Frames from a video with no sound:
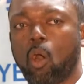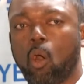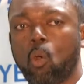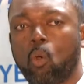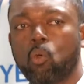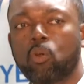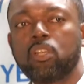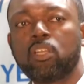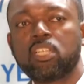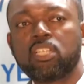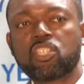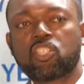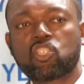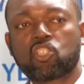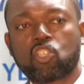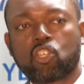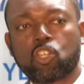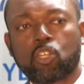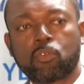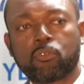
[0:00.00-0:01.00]
only
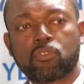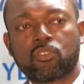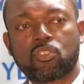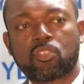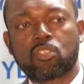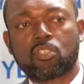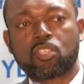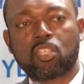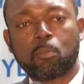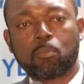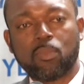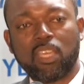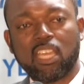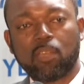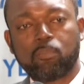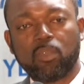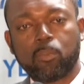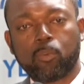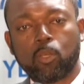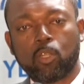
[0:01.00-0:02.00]
serves to
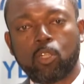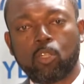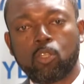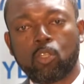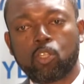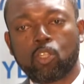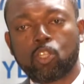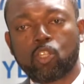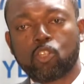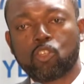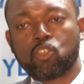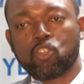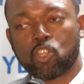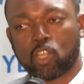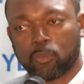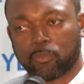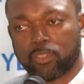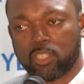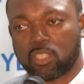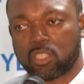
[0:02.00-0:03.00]
make people
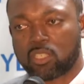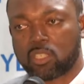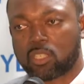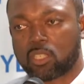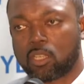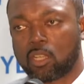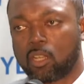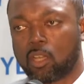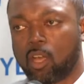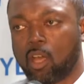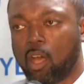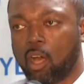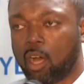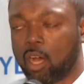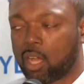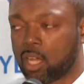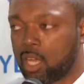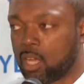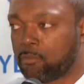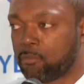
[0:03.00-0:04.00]
nervous,
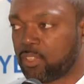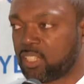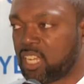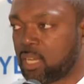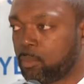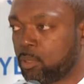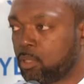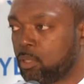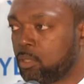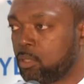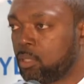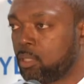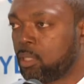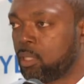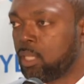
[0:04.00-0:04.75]
uncomfortable,